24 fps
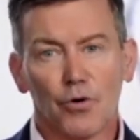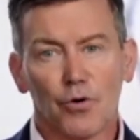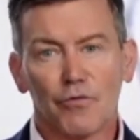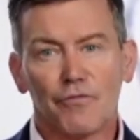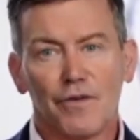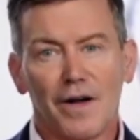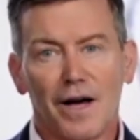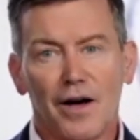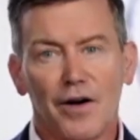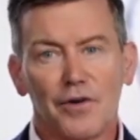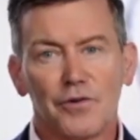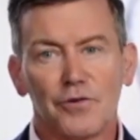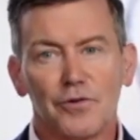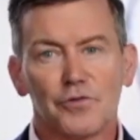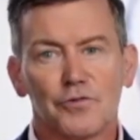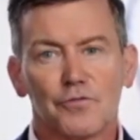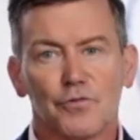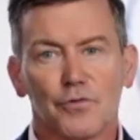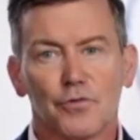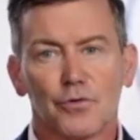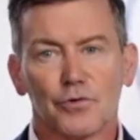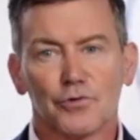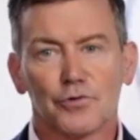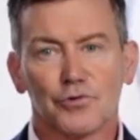values
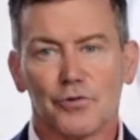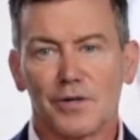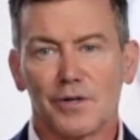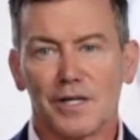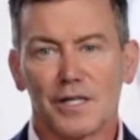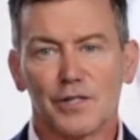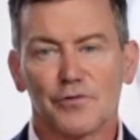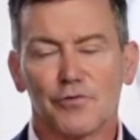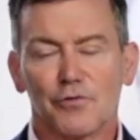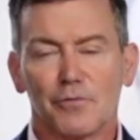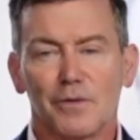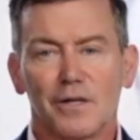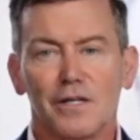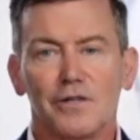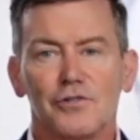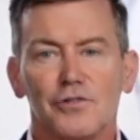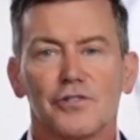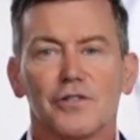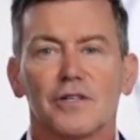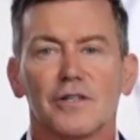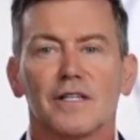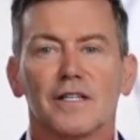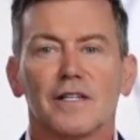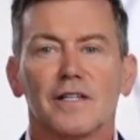for
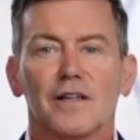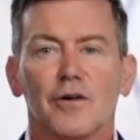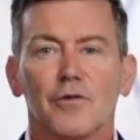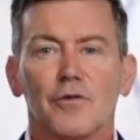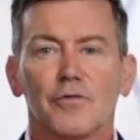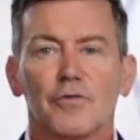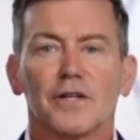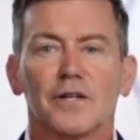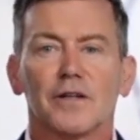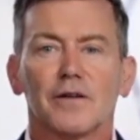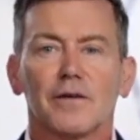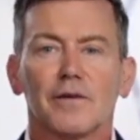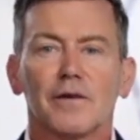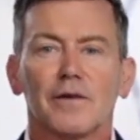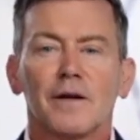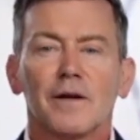transformation in healthcare.